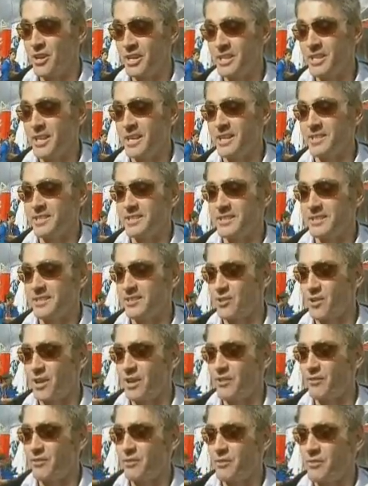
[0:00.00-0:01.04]
And yes, it's
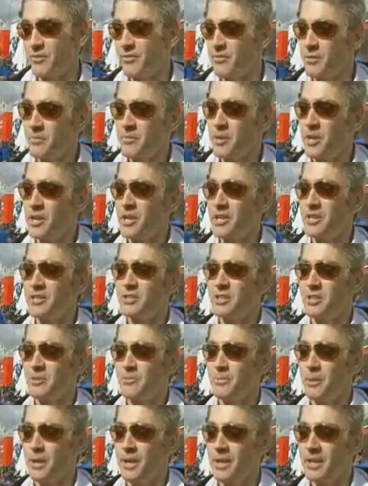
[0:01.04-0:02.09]
great for
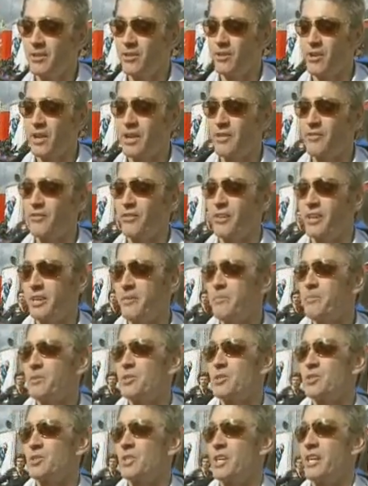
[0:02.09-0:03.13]
MotoGP and great for him
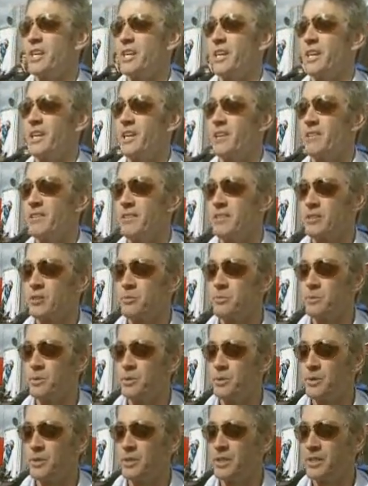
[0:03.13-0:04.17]
to stay here in a
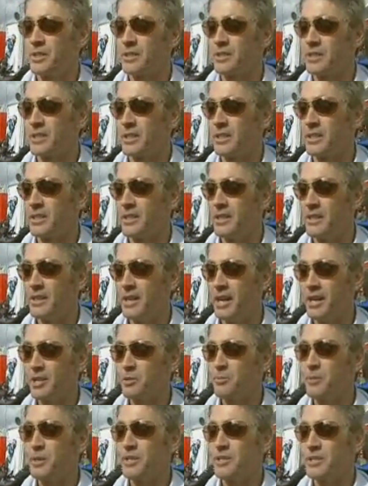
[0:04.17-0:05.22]
sport that
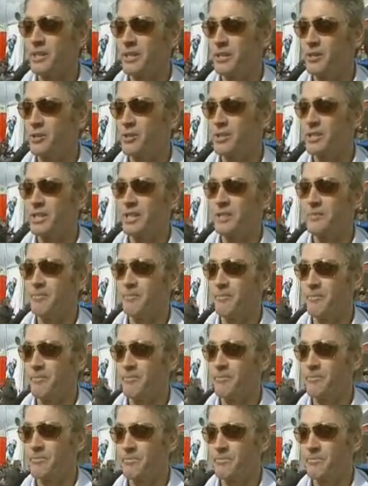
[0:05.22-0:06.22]
has been so good to him.